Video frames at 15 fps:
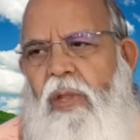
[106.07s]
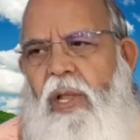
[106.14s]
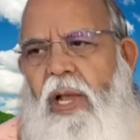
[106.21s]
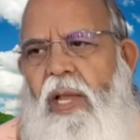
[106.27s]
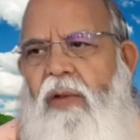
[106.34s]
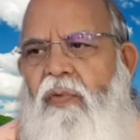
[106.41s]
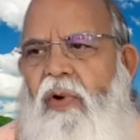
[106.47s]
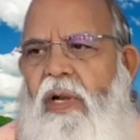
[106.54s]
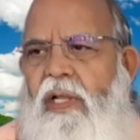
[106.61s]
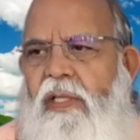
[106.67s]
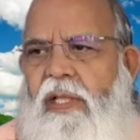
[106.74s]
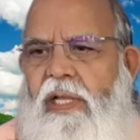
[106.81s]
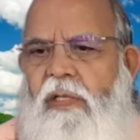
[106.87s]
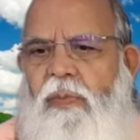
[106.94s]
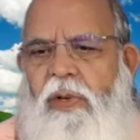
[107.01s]
And what is
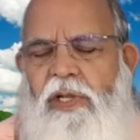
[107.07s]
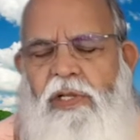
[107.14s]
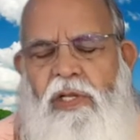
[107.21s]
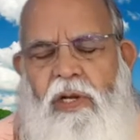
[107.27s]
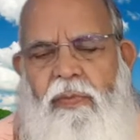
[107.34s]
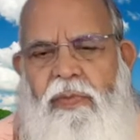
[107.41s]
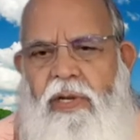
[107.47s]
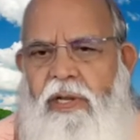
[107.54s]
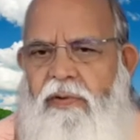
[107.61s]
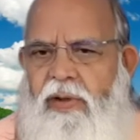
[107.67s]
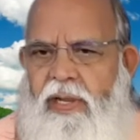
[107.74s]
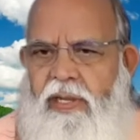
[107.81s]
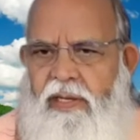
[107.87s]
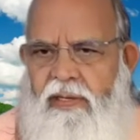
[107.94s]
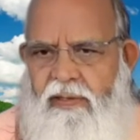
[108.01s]
the expression of the
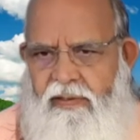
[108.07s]
divine?